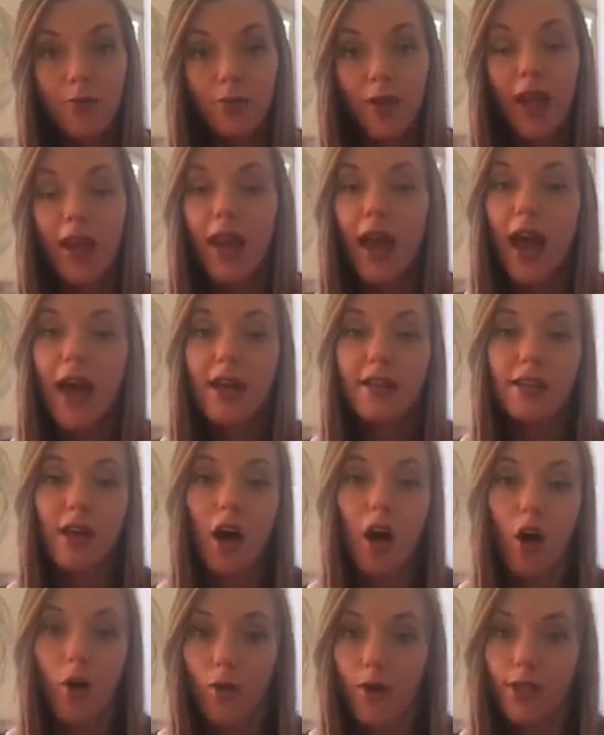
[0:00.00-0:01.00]
And as
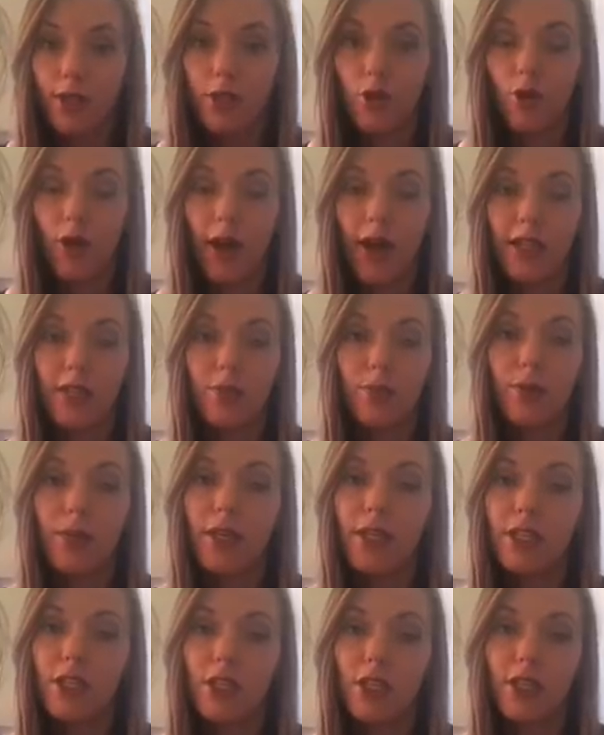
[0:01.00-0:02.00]
always, you guys,
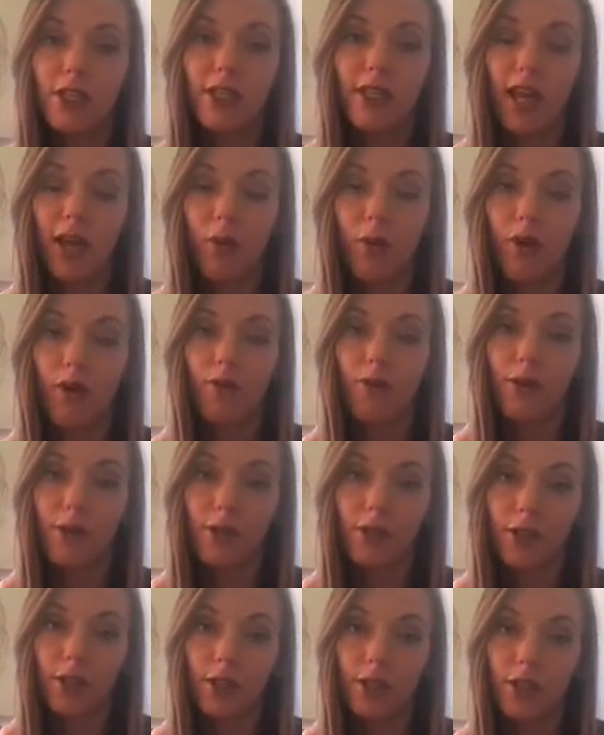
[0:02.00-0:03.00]
please just take what
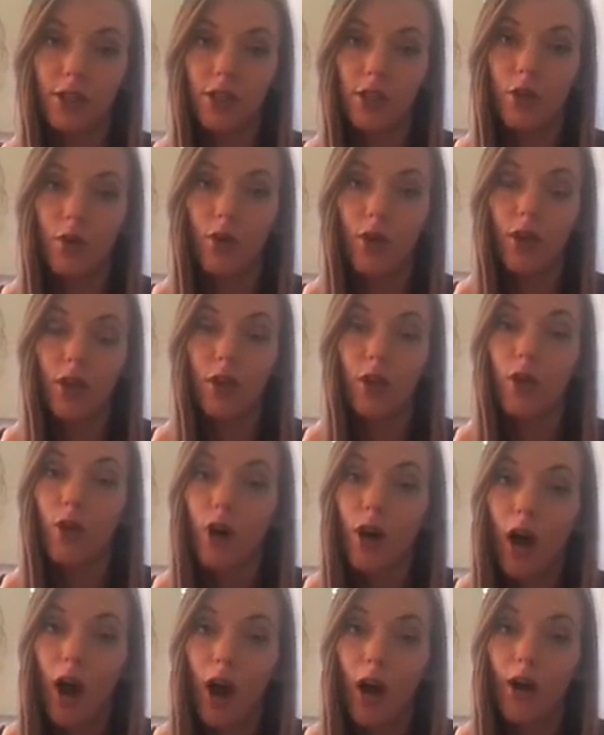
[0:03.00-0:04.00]
feels good to you in
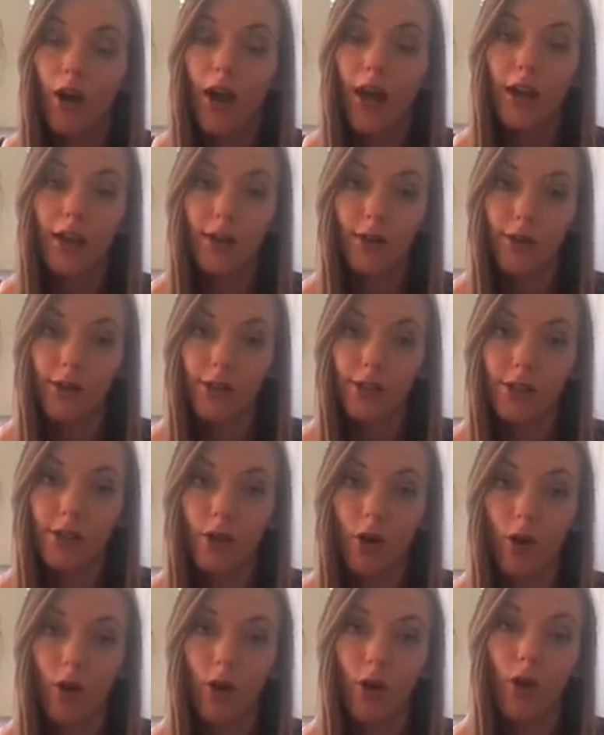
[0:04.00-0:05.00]
your heart and your
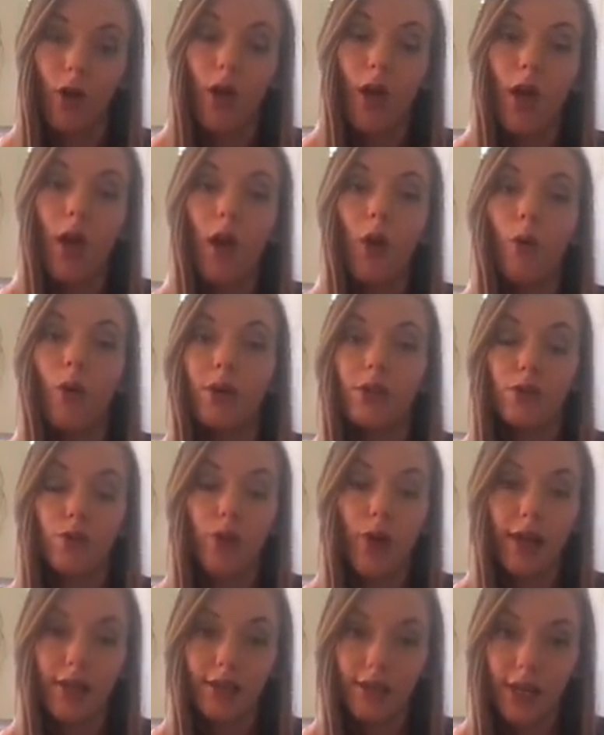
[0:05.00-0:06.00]
soul, what's
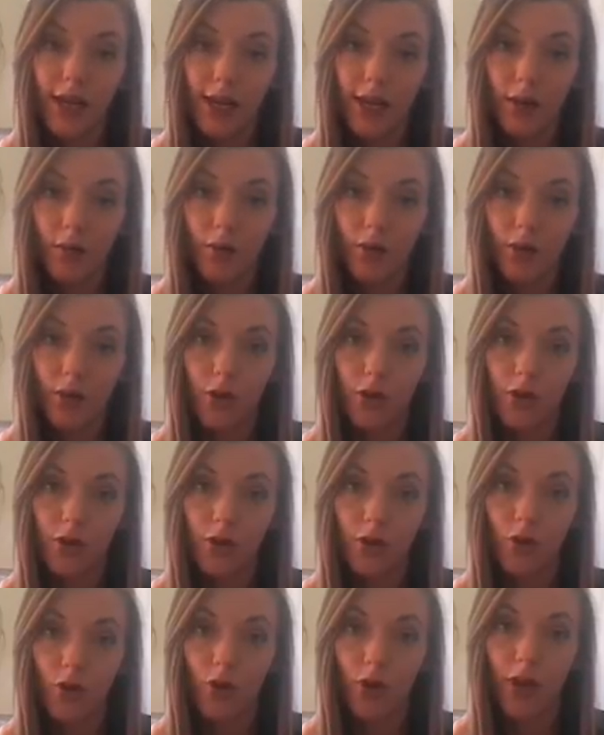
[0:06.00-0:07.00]
resonating with your
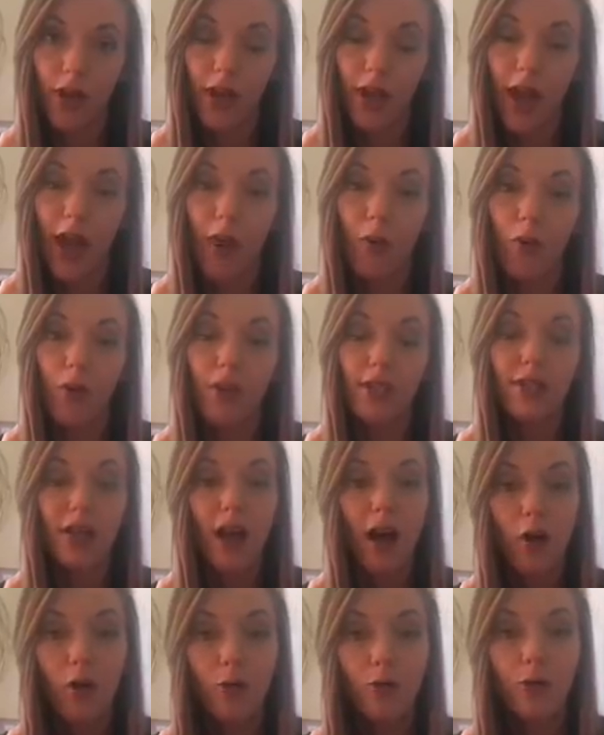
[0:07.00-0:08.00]
story and what's
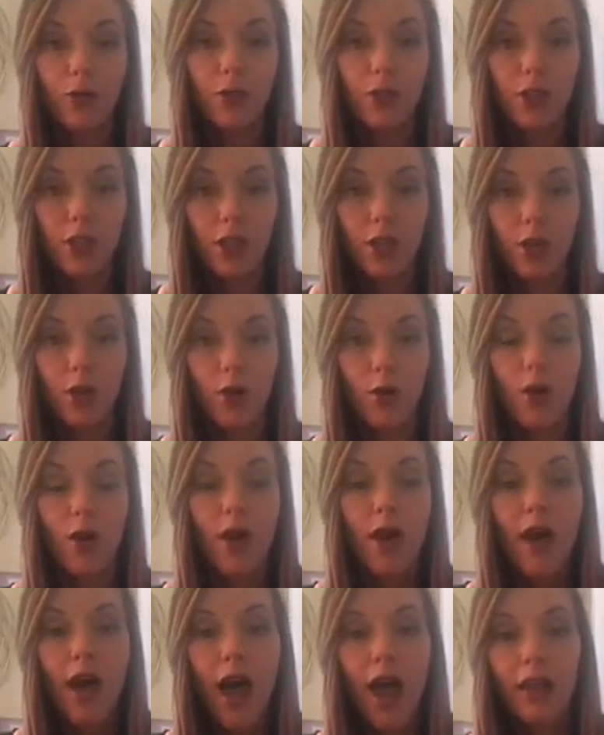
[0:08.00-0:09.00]
helpful to you,
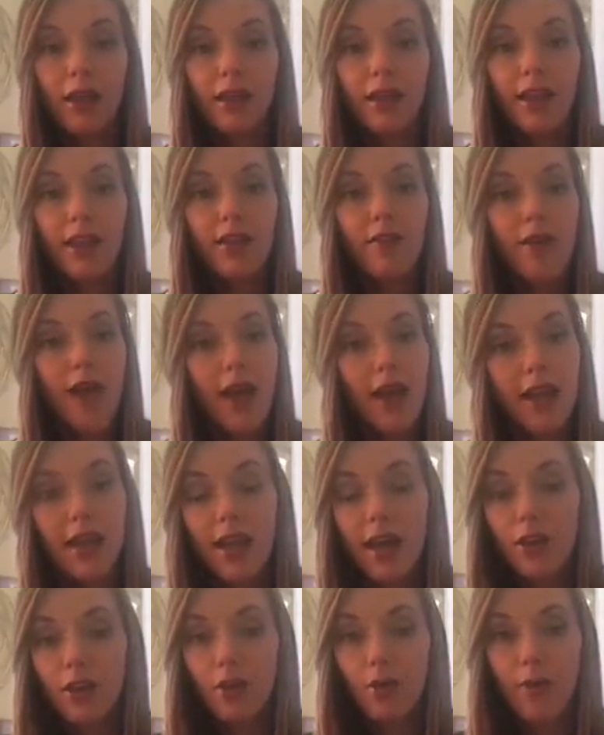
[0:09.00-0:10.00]
and leave any
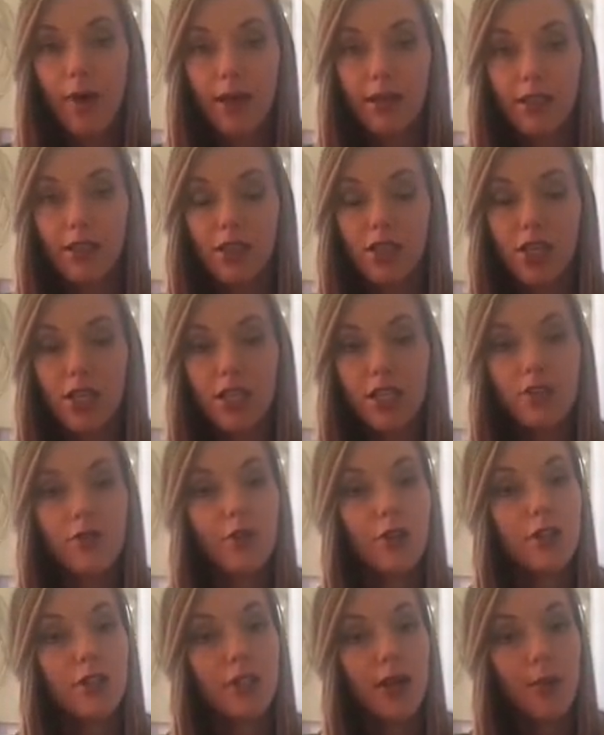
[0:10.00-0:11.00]
other messages
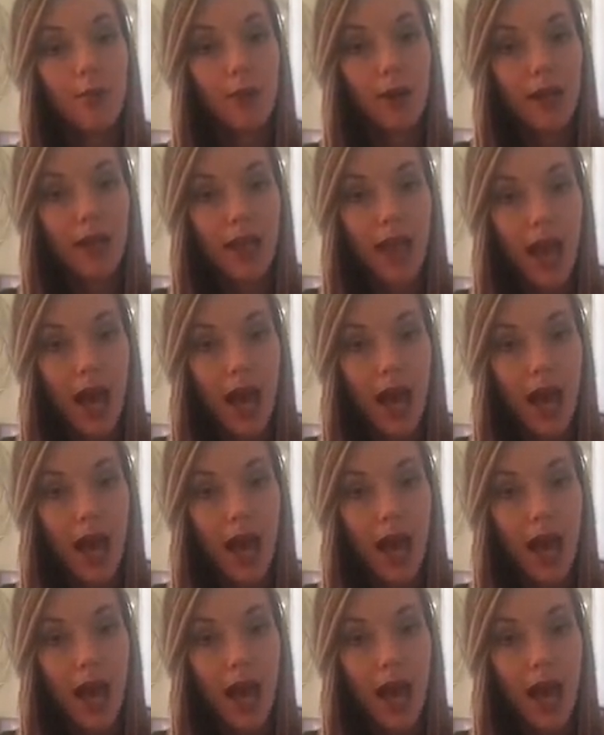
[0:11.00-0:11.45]
for somebody